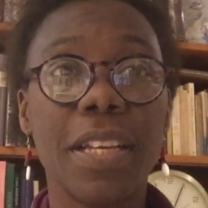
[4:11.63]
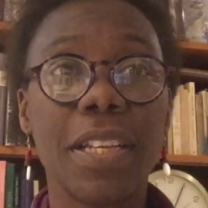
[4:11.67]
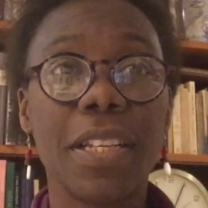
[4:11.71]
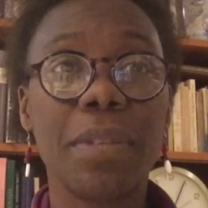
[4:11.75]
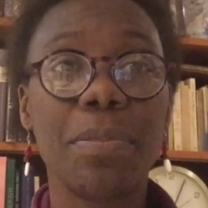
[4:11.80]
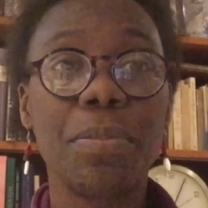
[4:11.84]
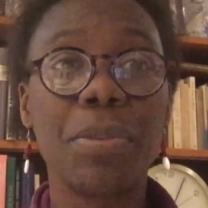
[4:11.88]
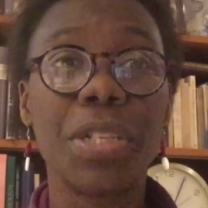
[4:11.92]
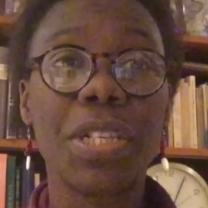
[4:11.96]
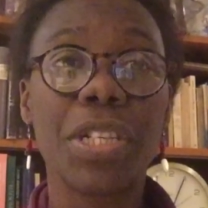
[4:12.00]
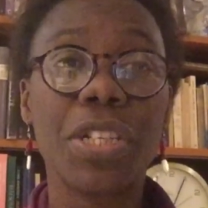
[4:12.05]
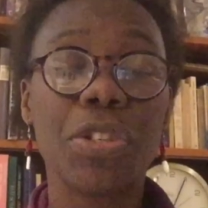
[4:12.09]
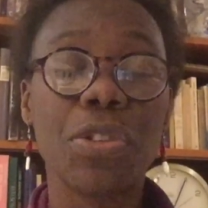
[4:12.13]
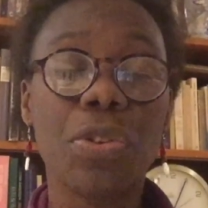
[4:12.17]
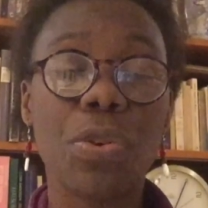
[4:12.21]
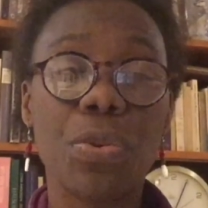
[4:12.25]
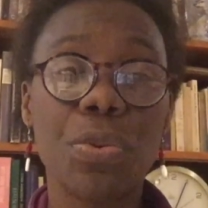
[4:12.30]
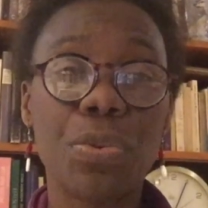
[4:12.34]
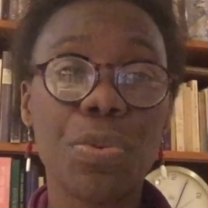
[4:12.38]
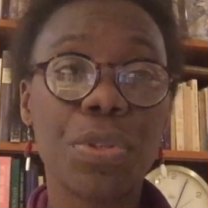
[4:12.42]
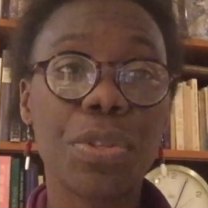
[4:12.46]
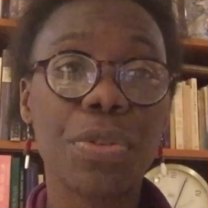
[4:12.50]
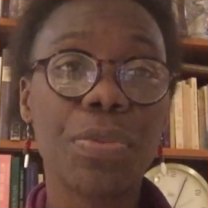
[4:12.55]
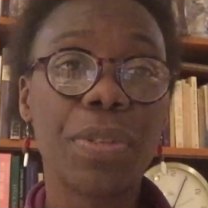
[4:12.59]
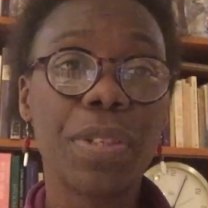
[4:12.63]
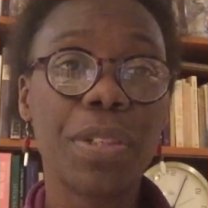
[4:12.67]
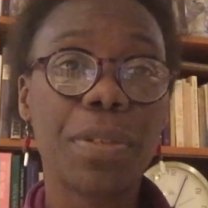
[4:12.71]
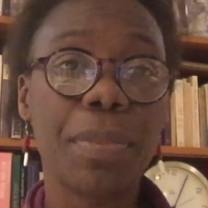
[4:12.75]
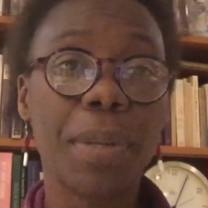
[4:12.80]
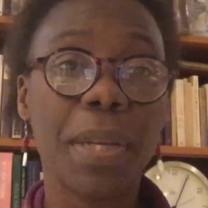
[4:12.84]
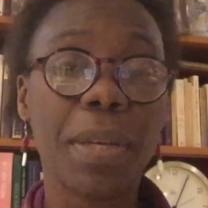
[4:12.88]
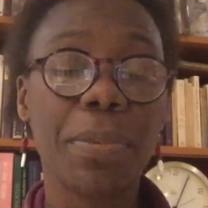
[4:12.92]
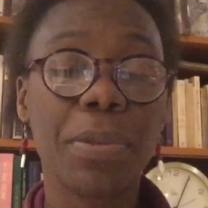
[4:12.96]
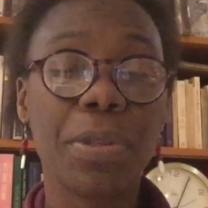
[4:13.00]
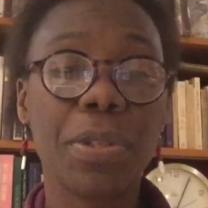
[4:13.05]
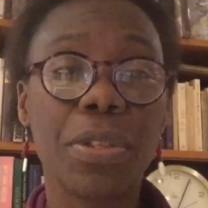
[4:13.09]
The British also want to
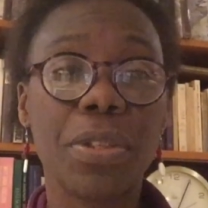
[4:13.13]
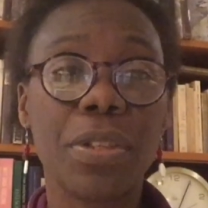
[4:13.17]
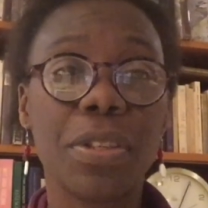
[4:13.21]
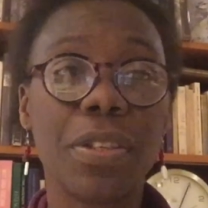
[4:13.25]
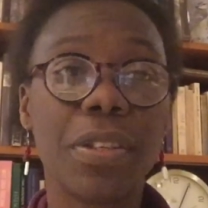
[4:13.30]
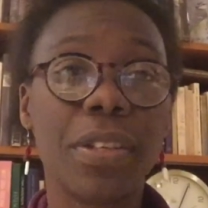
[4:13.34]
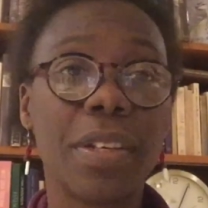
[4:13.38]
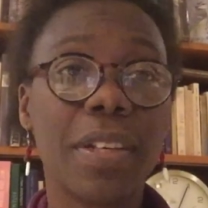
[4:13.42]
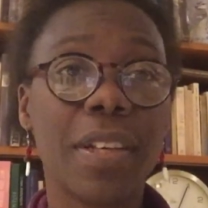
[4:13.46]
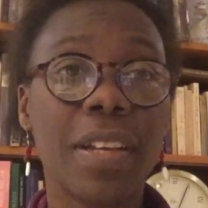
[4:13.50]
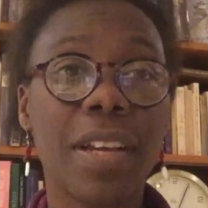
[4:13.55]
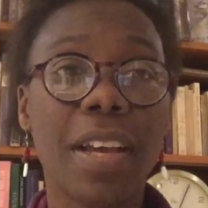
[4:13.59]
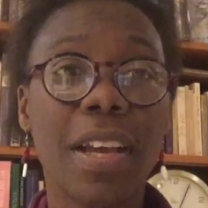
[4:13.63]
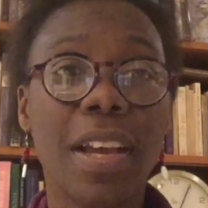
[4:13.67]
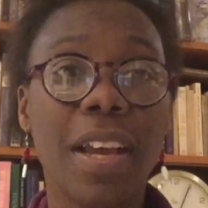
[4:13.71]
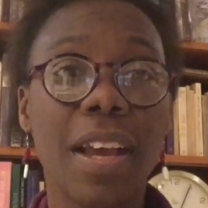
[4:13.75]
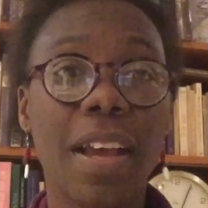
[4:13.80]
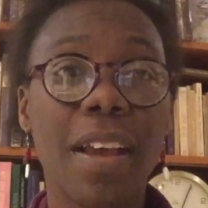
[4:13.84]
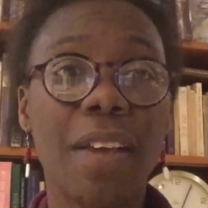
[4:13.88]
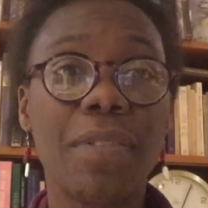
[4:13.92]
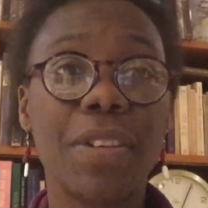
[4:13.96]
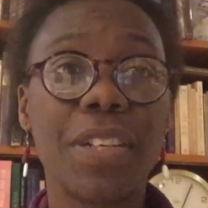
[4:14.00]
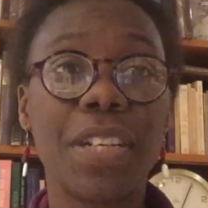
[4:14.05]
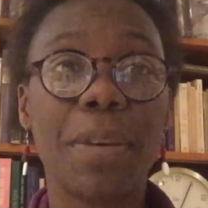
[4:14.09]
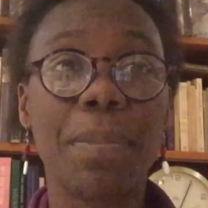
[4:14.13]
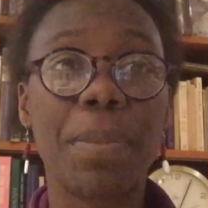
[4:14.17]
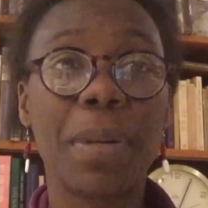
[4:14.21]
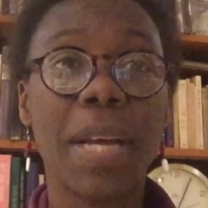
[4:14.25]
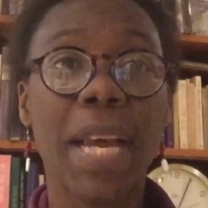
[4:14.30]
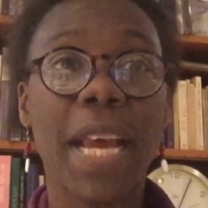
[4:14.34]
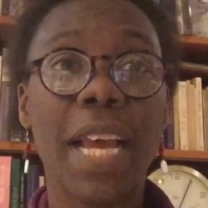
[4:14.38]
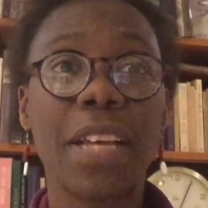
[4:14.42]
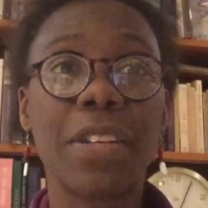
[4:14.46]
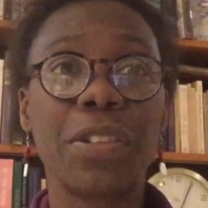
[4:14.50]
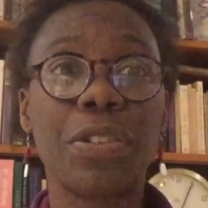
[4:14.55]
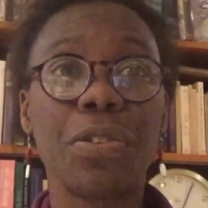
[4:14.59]
be able to have an upper
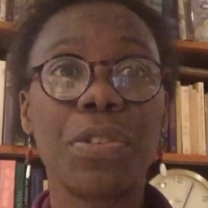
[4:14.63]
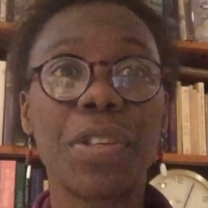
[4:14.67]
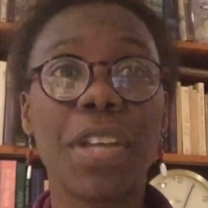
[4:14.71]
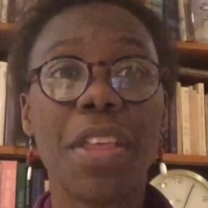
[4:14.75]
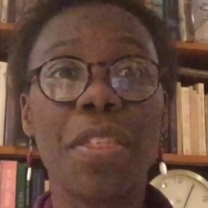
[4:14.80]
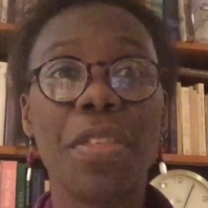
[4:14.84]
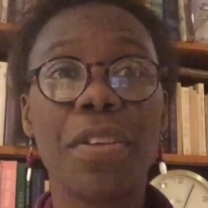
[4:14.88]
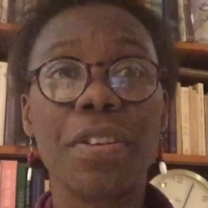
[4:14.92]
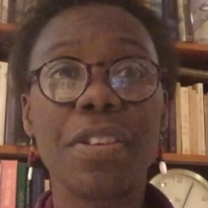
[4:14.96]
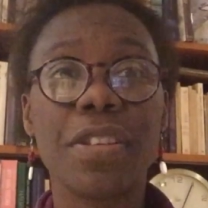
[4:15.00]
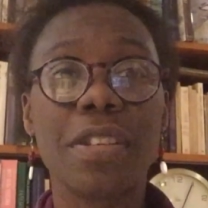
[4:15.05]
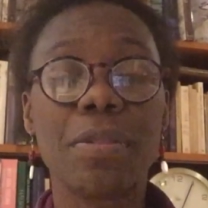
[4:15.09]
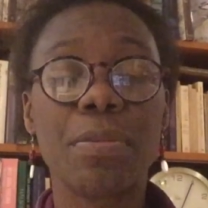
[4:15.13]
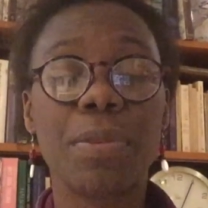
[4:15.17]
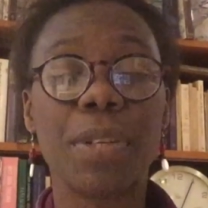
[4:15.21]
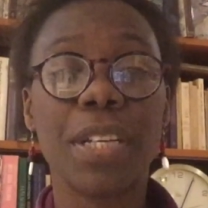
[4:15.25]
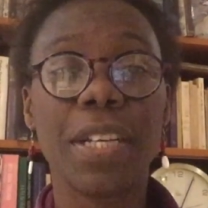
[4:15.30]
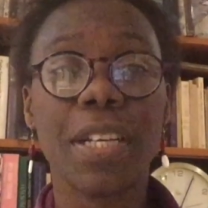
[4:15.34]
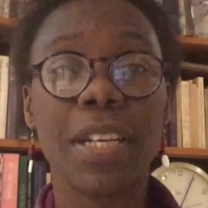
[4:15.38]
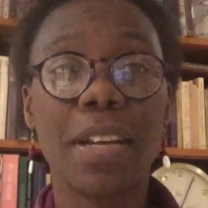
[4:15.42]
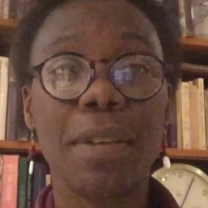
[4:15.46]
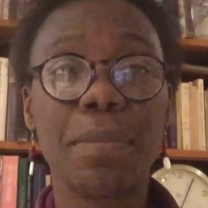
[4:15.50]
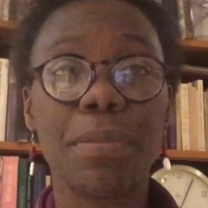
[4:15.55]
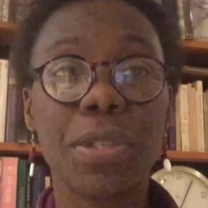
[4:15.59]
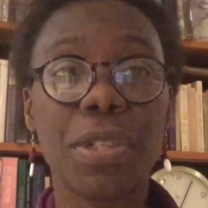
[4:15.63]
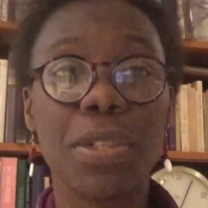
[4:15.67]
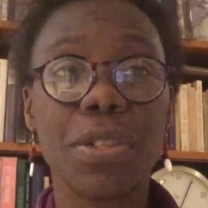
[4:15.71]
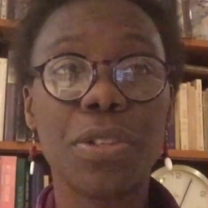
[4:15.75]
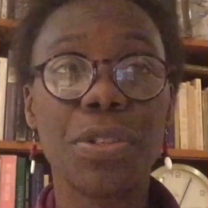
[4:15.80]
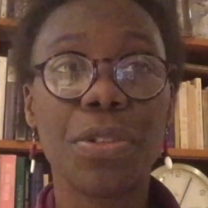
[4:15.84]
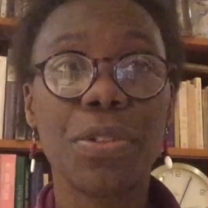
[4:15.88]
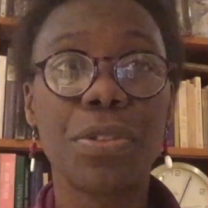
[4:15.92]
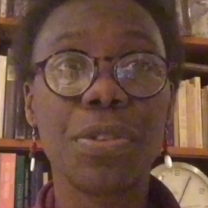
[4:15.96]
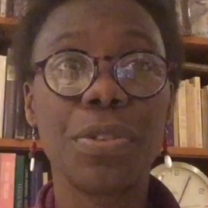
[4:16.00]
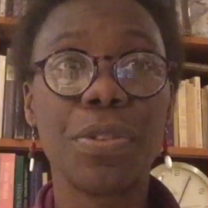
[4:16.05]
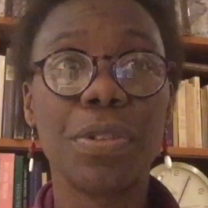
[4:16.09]
hand on others when it comes
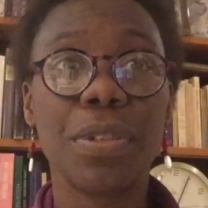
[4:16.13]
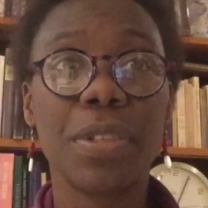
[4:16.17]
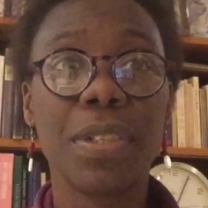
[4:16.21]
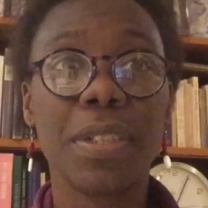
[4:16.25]
to